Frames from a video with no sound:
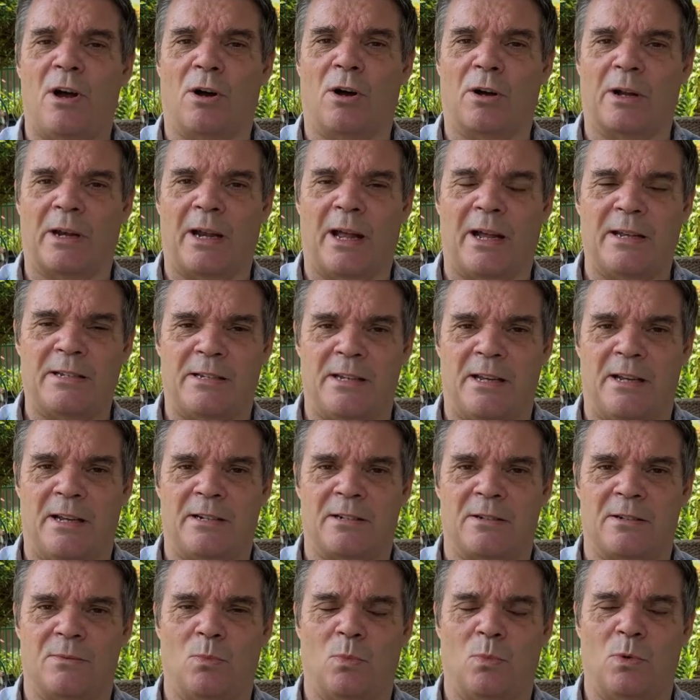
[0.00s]

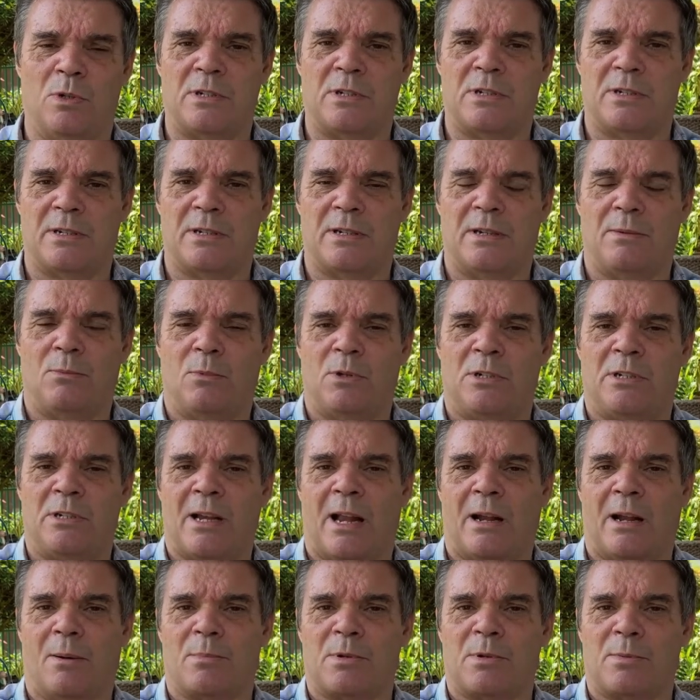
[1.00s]
organisation which
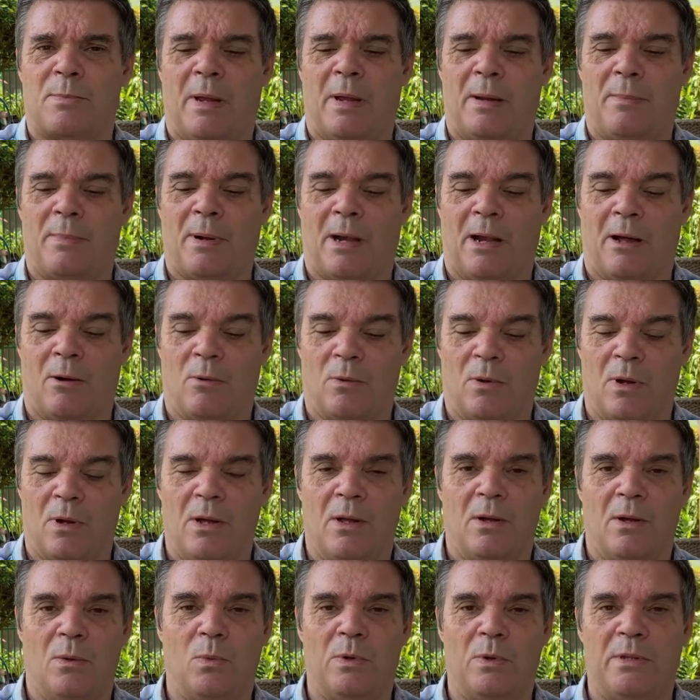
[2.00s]
helps people out
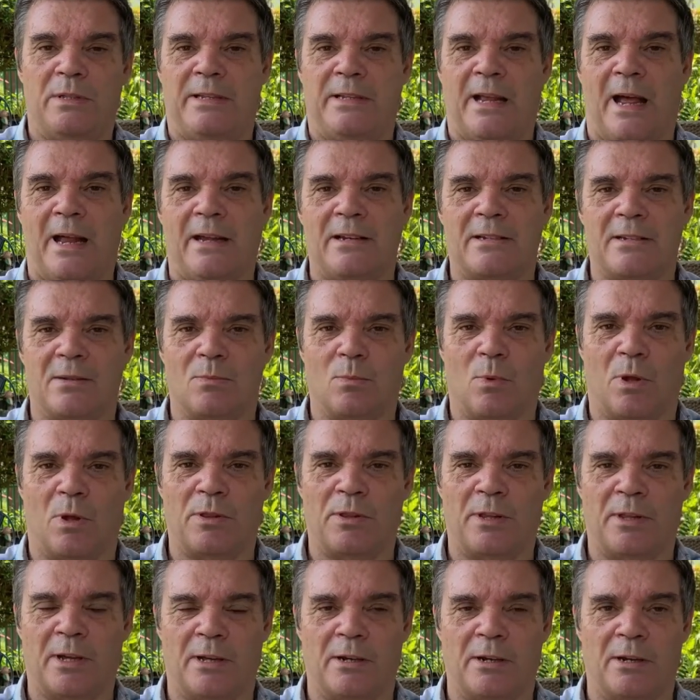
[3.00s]
with debts and
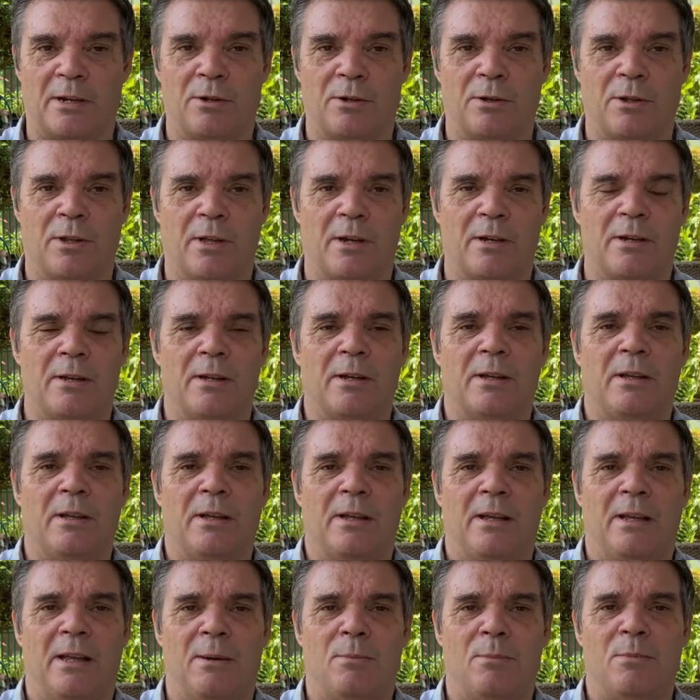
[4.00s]
one thing and another.
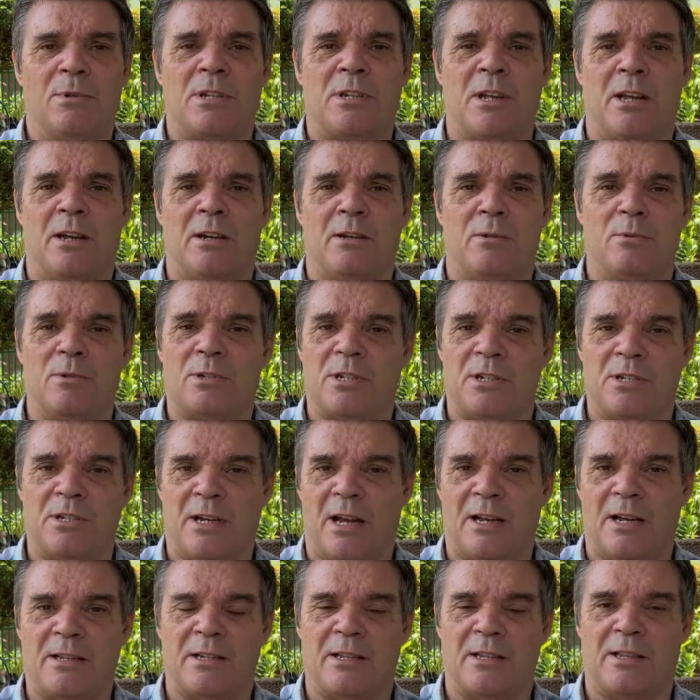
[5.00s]
It was her who
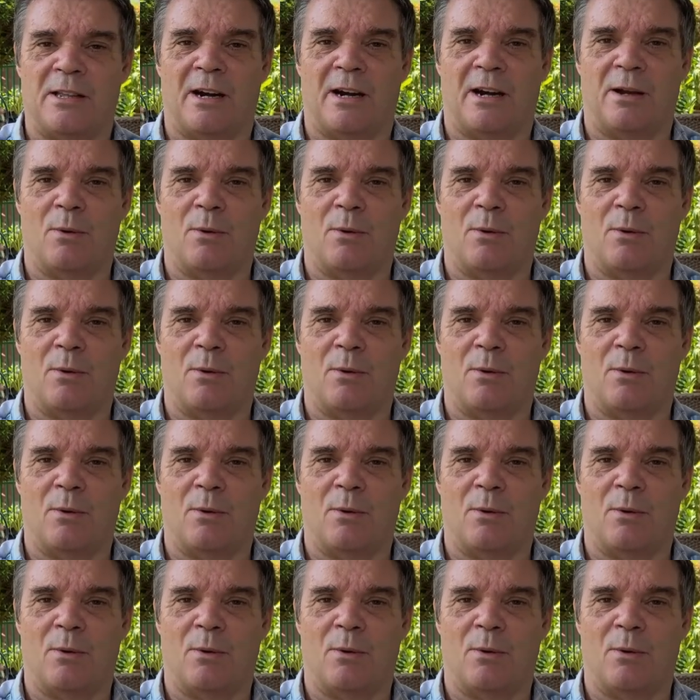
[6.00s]
suggested that